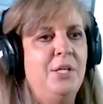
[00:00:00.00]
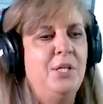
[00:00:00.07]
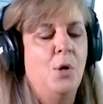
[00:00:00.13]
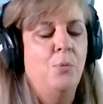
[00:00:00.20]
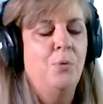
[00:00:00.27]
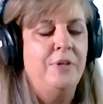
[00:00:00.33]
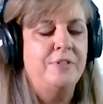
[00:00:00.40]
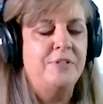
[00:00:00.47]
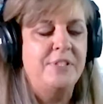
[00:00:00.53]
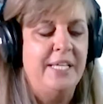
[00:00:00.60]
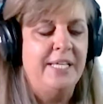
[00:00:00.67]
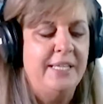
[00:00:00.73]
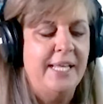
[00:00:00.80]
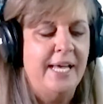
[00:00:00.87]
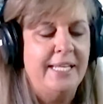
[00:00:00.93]
you know, we've
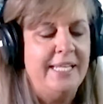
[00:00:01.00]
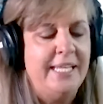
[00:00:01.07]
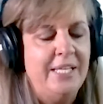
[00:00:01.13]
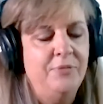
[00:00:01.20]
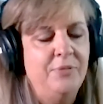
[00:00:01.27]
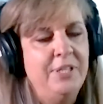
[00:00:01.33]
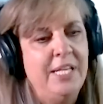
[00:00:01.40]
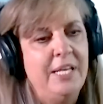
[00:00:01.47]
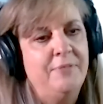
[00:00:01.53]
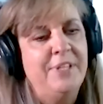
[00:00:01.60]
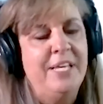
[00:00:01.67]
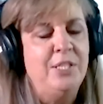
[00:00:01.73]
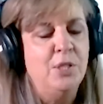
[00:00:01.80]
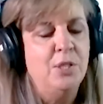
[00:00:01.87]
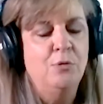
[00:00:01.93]
seen that even if they
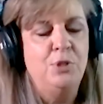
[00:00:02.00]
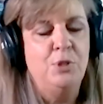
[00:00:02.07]
don't